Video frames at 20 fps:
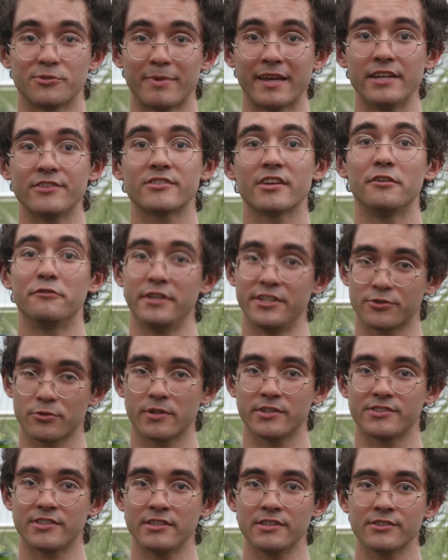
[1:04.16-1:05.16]
space and
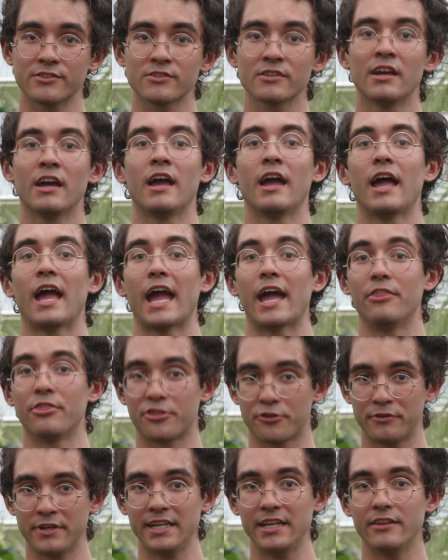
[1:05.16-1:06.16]
resources, and
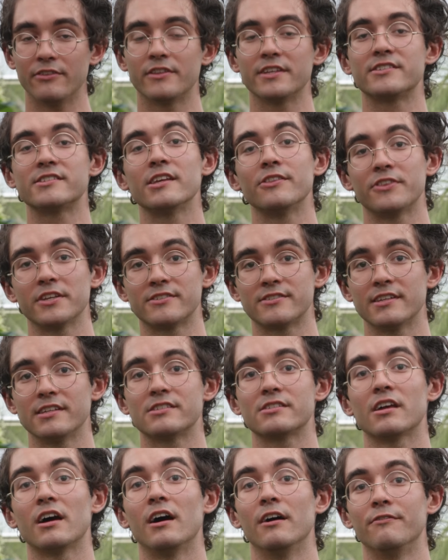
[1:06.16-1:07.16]
three, the
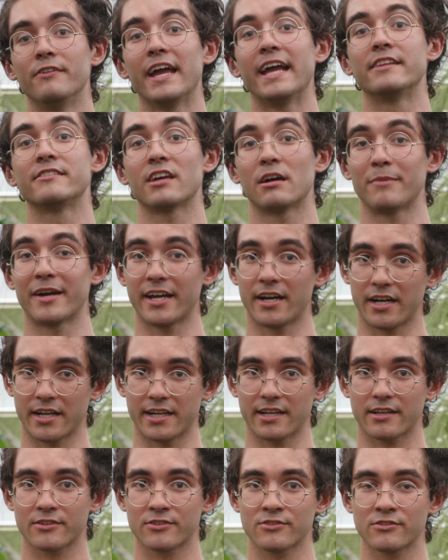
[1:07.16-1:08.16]
synthesis of
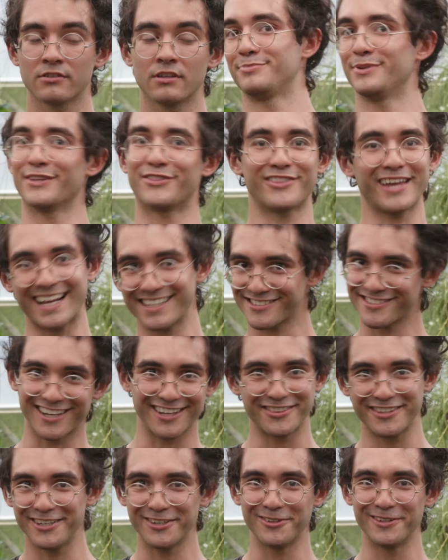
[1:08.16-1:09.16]
antibiotics. But that's
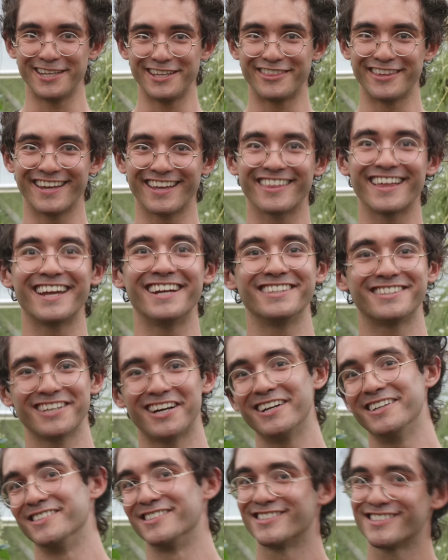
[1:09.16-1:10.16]
not the only thing that it
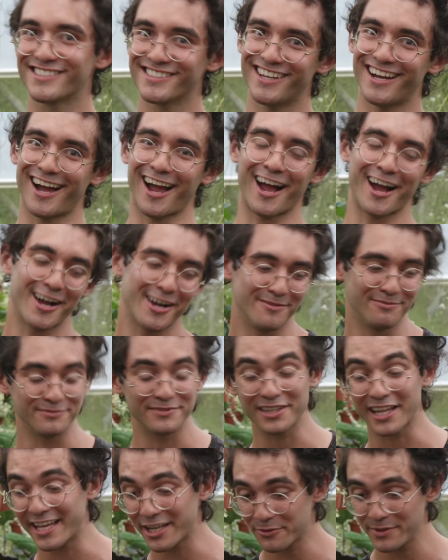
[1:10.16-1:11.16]
does. Um,
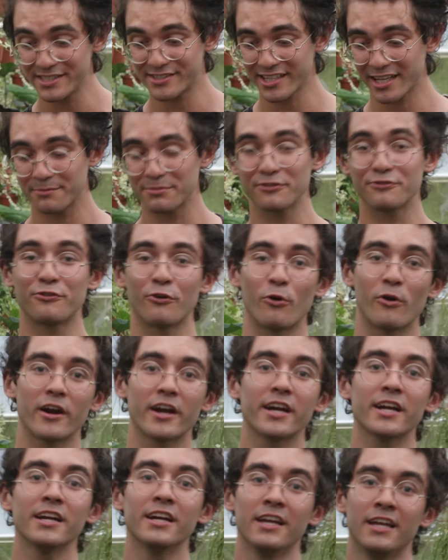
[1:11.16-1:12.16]
like we said
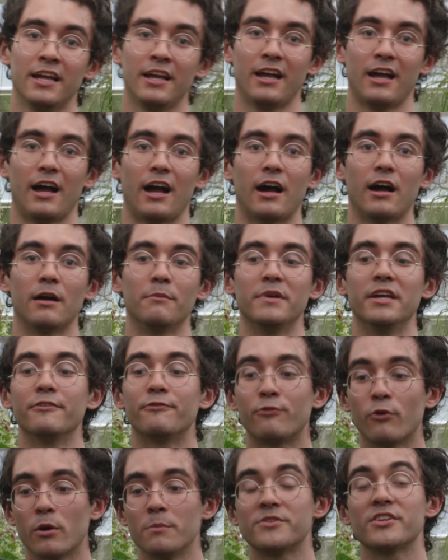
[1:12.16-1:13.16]
before, um, it
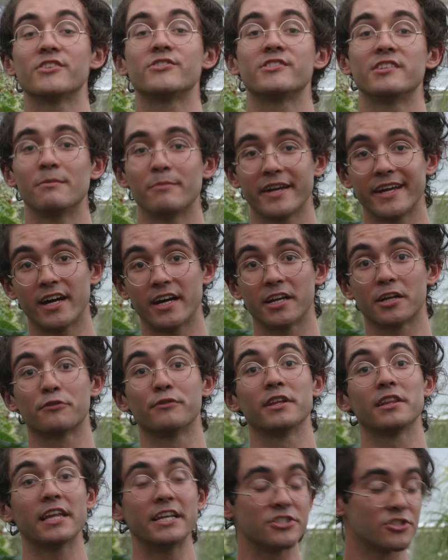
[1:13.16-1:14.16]
forms a symbiotic
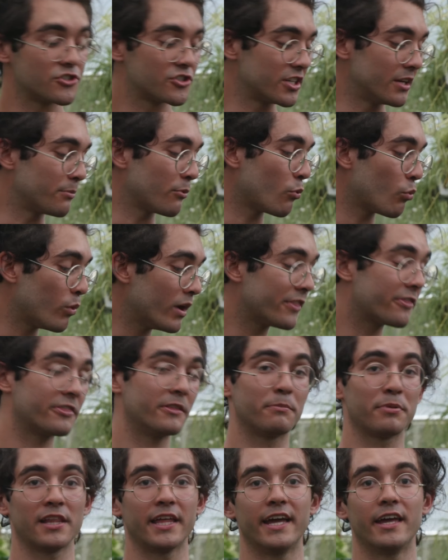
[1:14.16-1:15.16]
relationship with
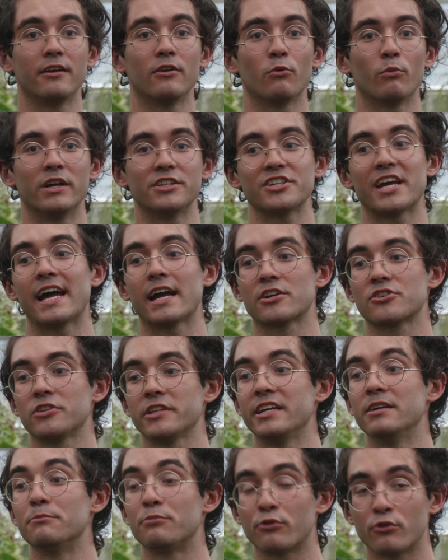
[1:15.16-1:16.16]
the plant, which
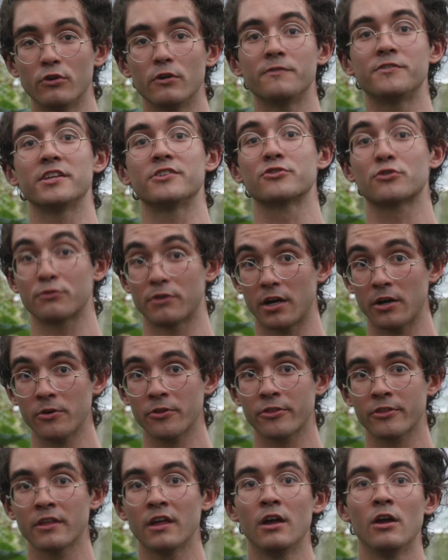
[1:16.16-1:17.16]
actually improves its growth,